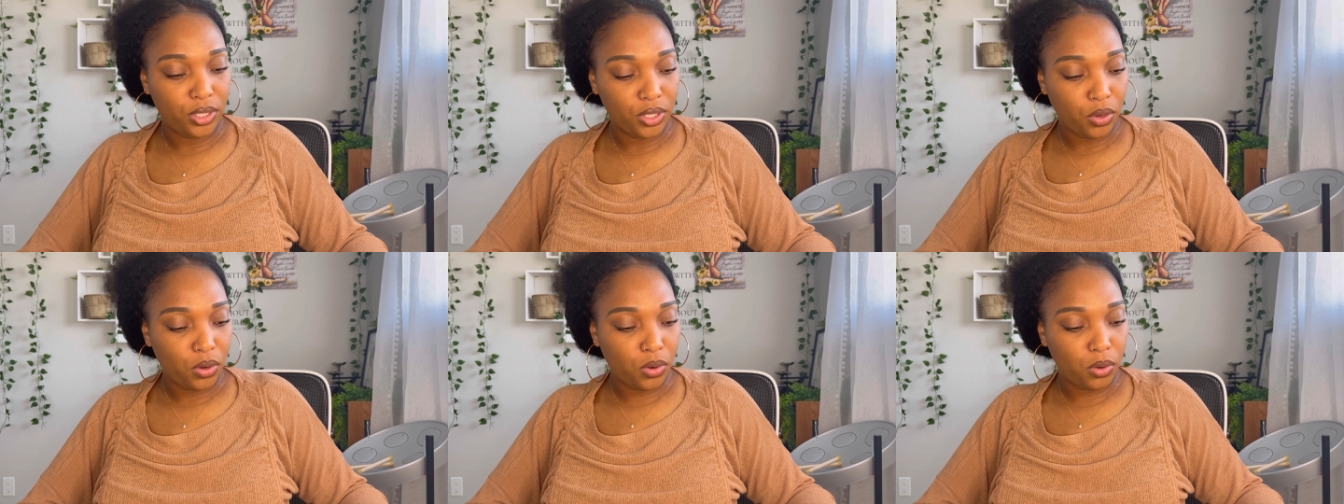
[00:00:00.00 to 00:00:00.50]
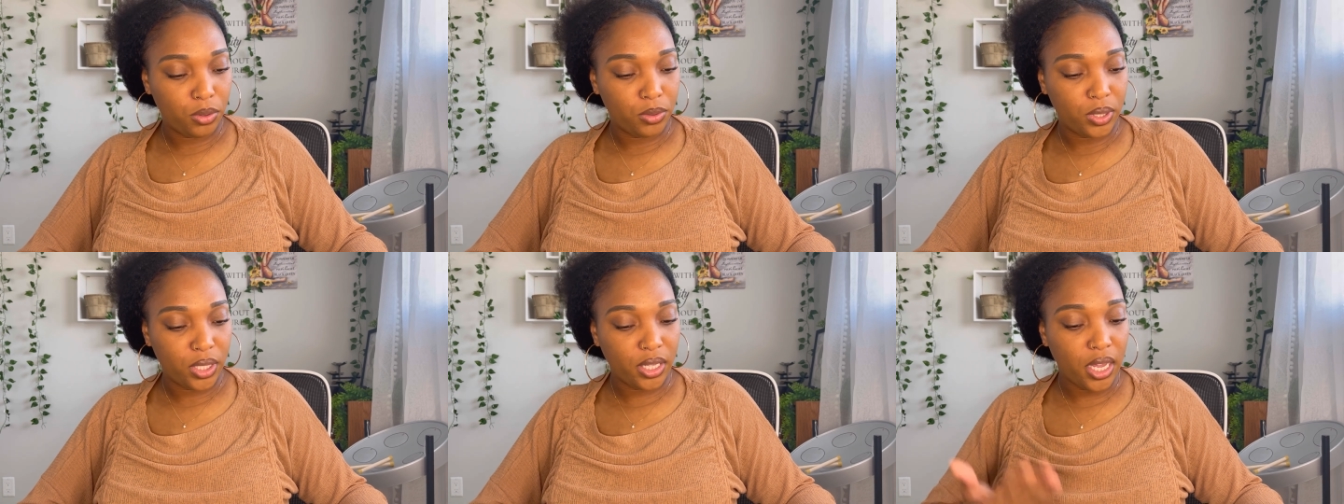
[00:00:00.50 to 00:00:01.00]
So
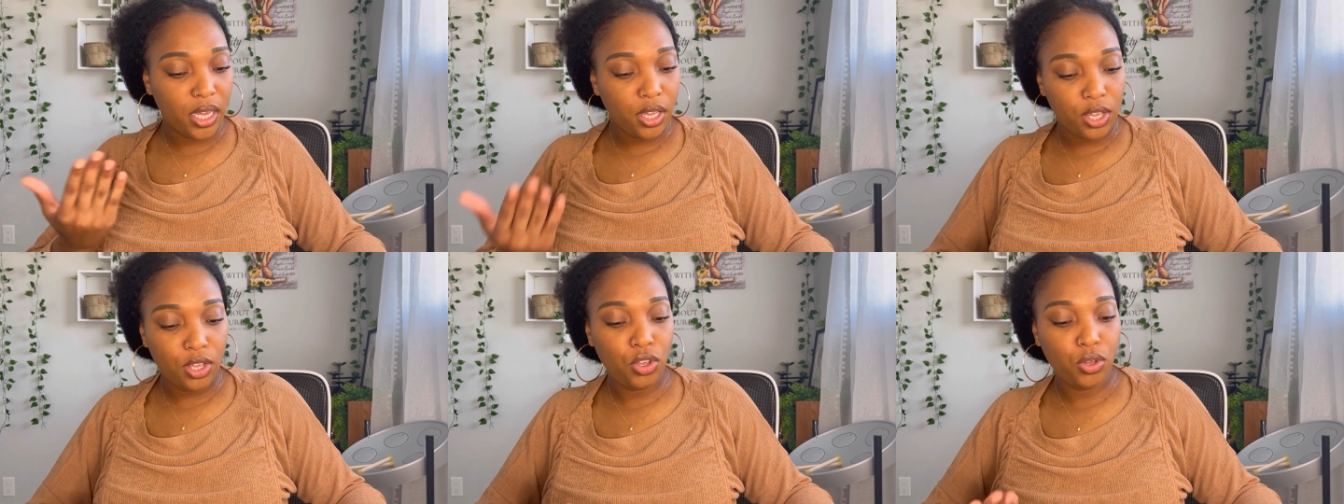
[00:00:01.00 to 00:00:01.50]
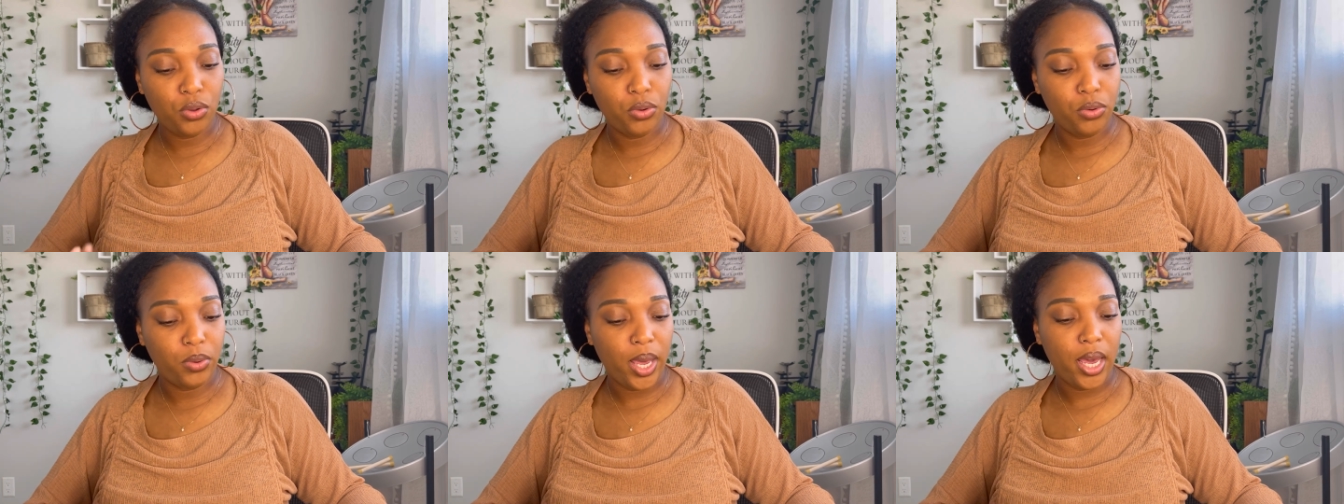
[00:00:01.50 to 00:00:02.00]
thank
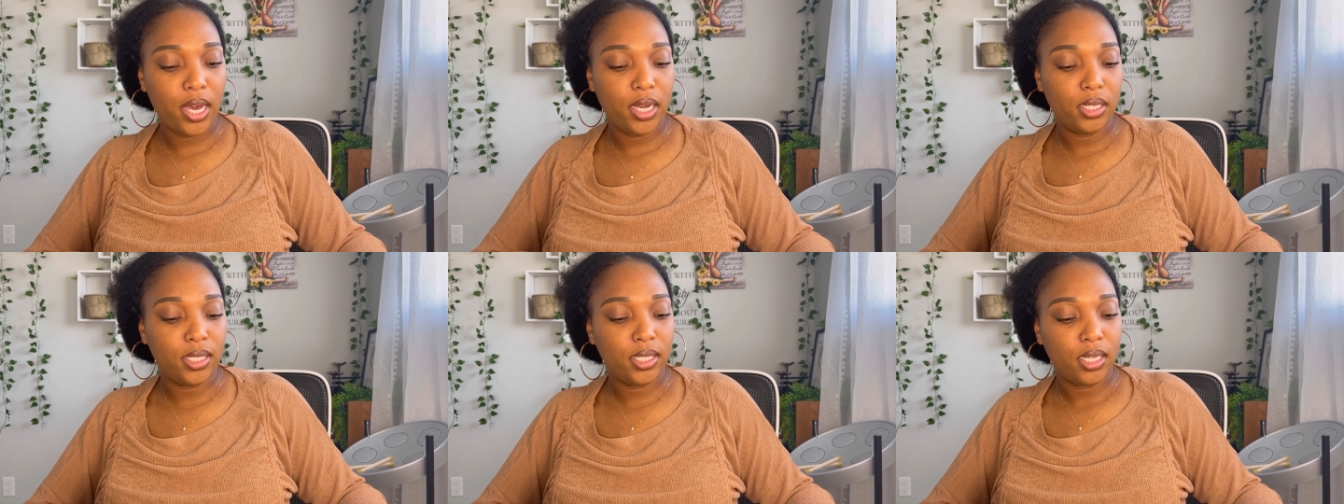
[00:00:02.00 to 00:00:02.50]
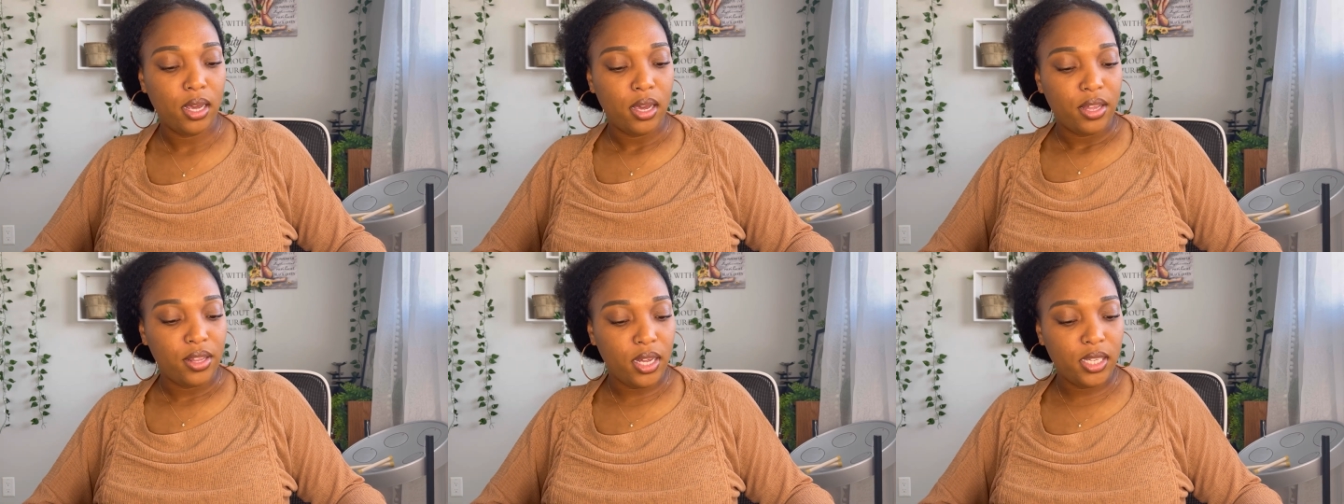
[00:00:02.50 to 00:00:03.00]
you, and
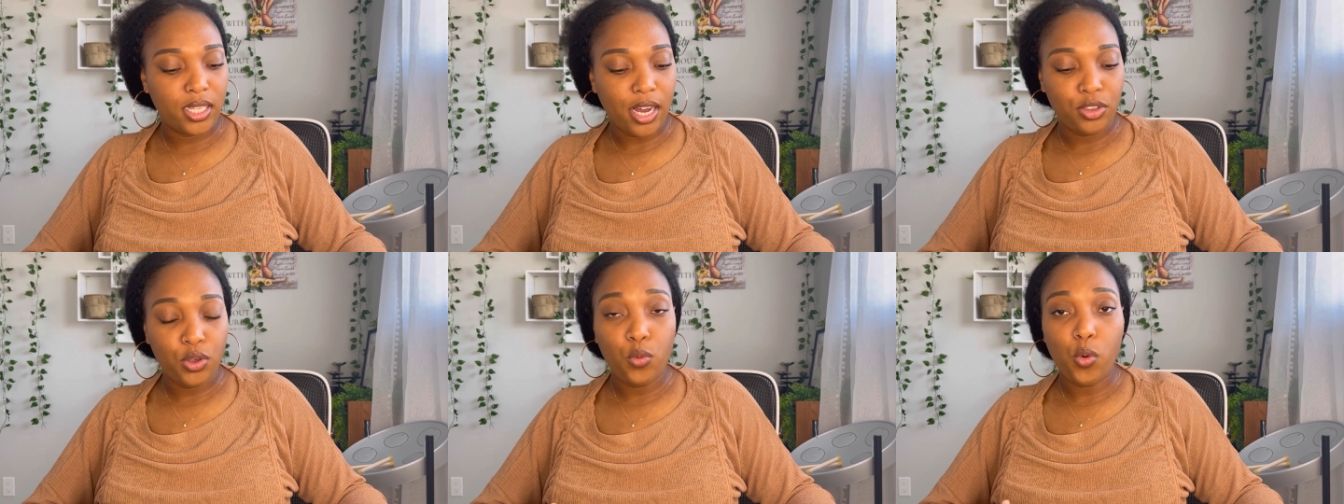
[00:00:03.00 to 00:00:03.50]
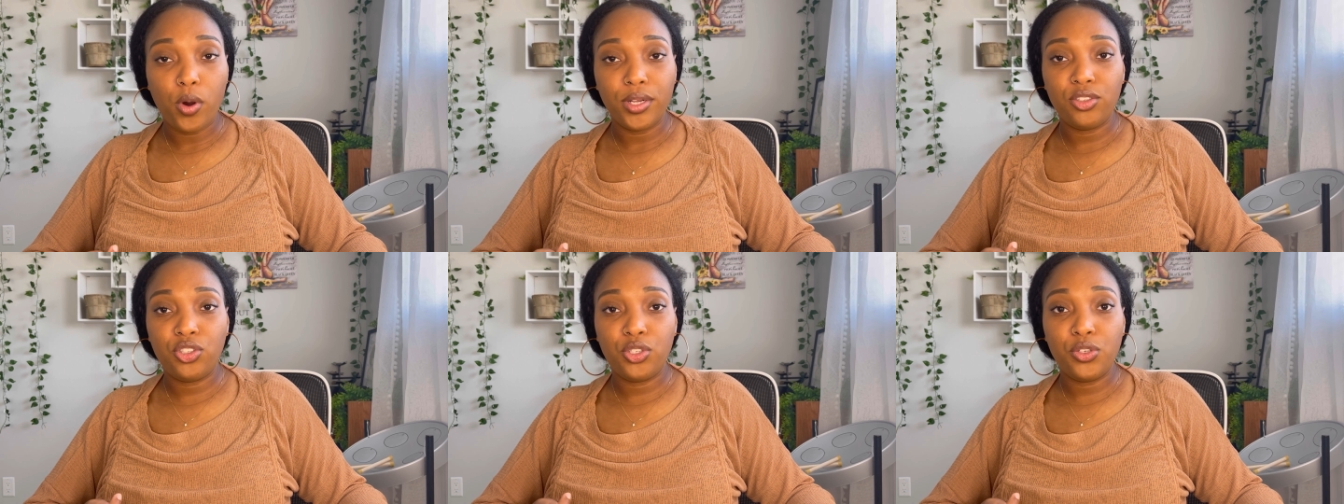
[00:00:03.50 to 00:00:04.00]
things that you
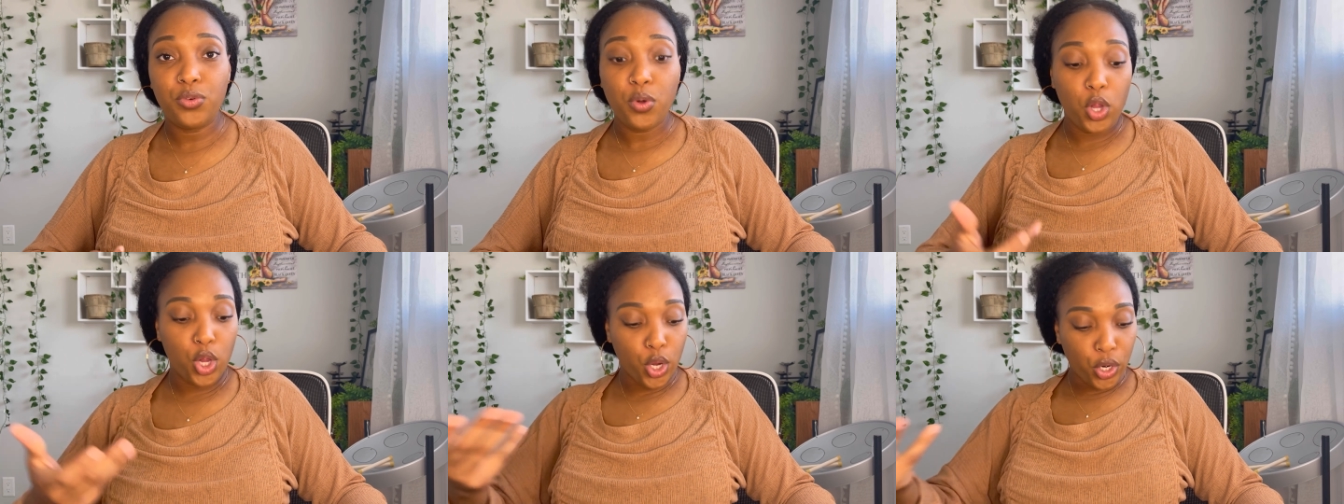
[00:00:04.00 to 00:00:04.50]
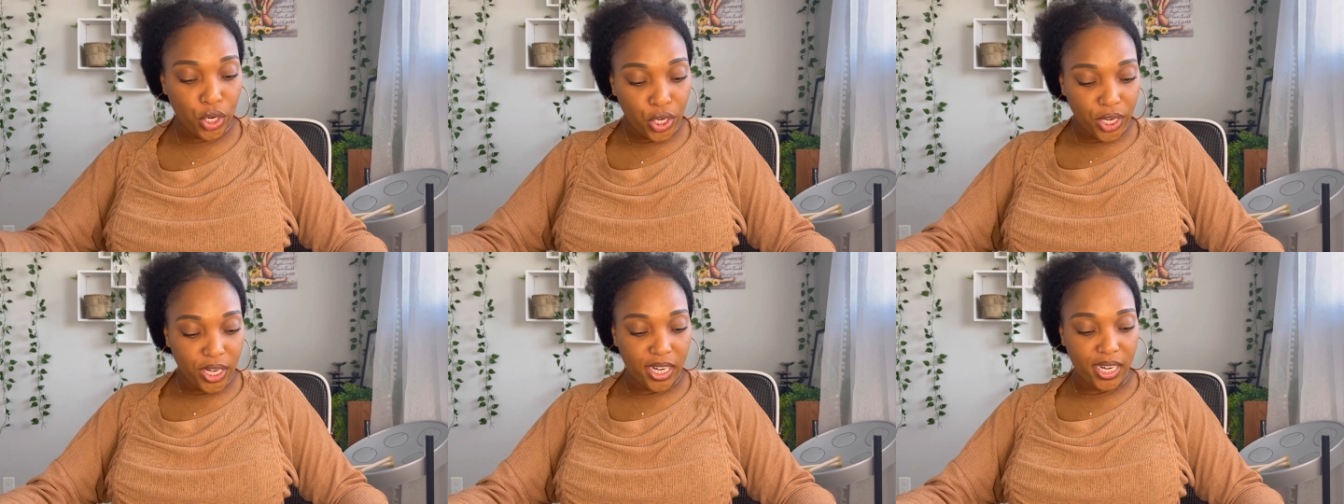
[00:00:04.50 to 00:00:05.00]
want to
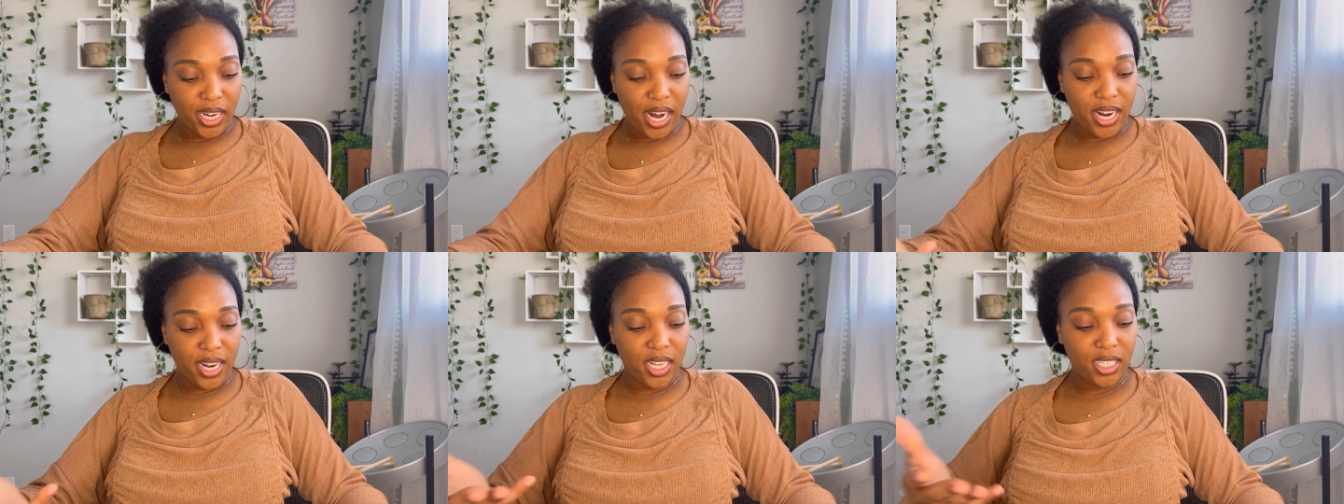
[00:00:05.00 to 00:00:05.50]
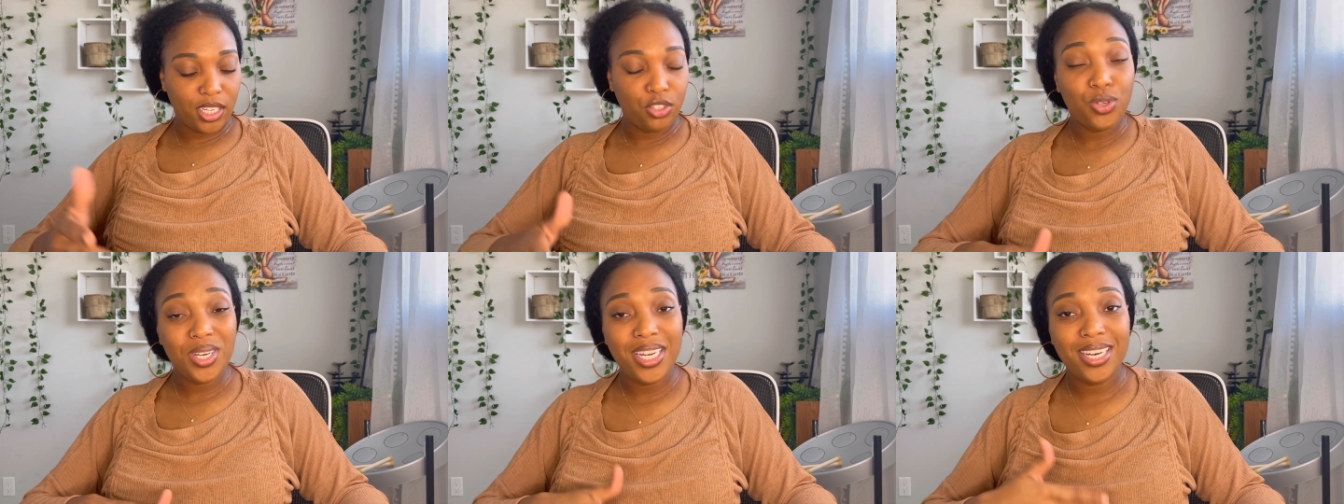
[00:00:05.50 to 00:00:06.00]
learn, and things that
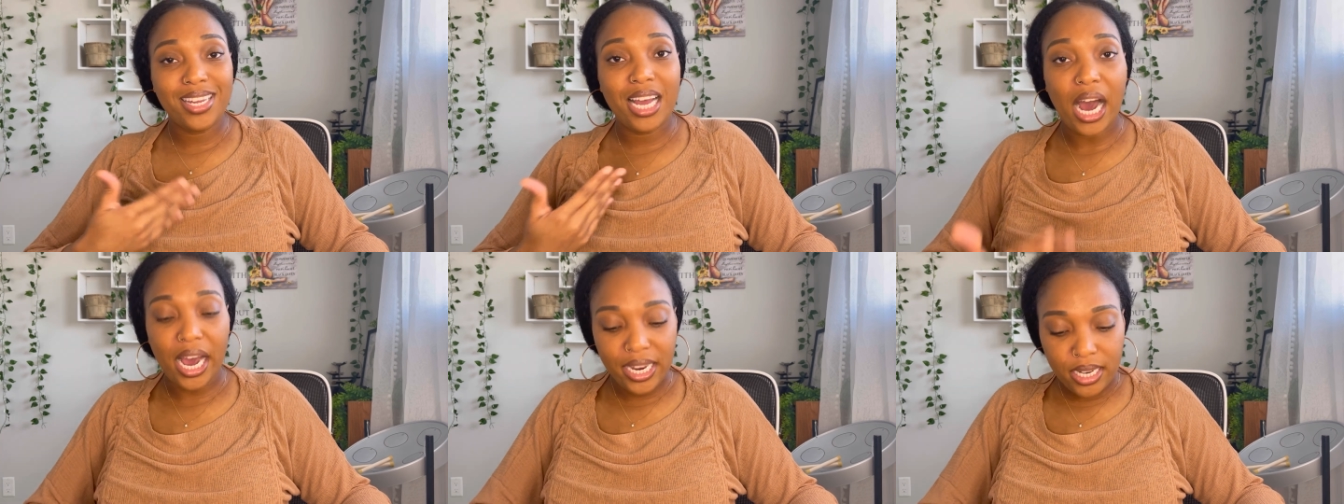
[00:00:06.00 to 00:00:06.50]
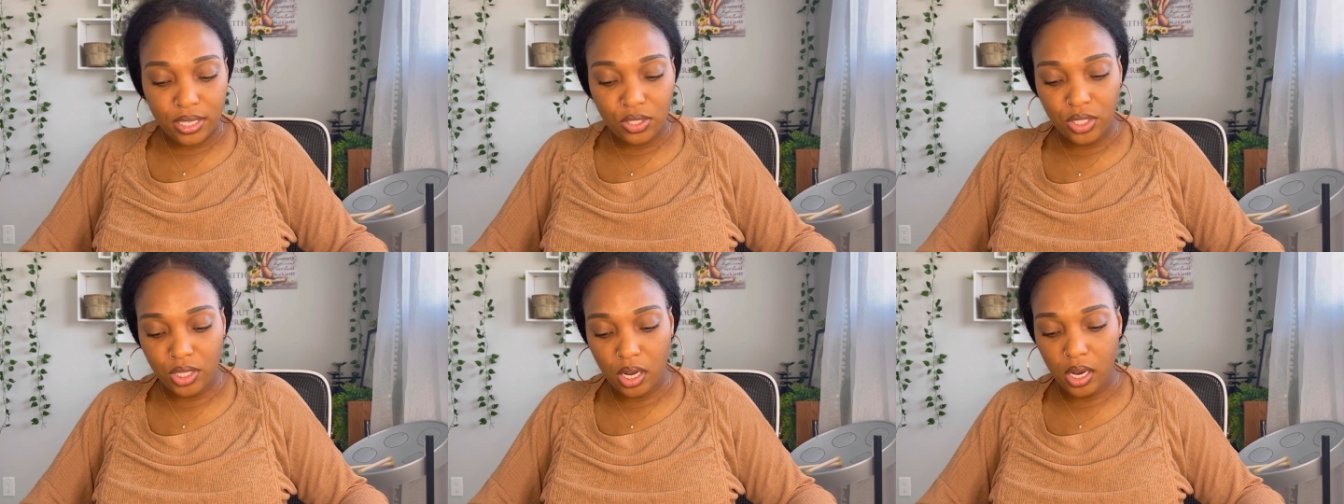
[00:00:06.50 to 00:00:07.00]
you need
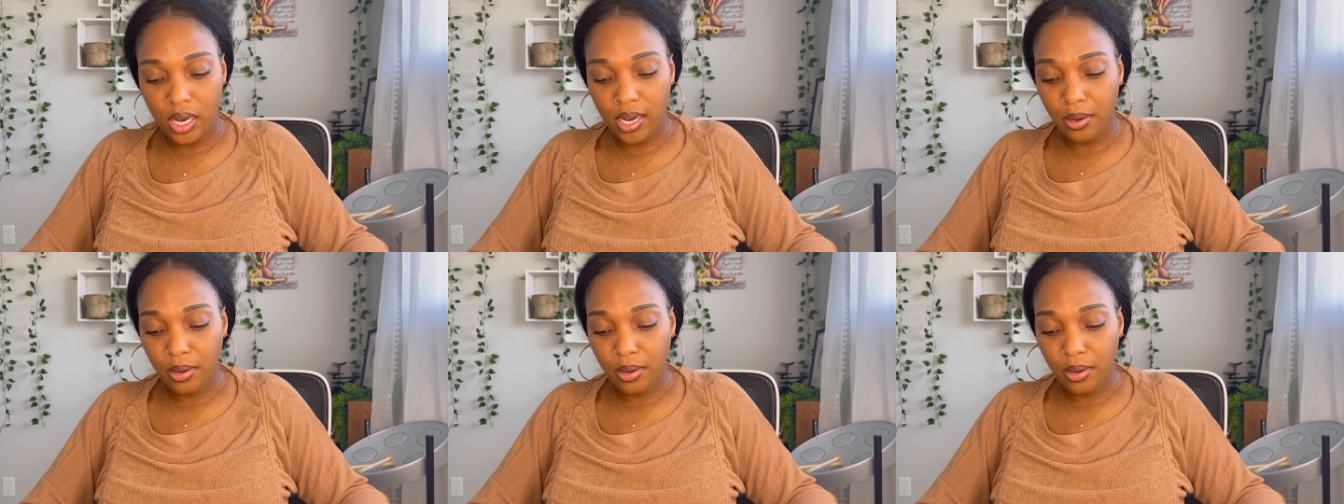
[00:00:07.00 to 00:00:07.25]
guidance on,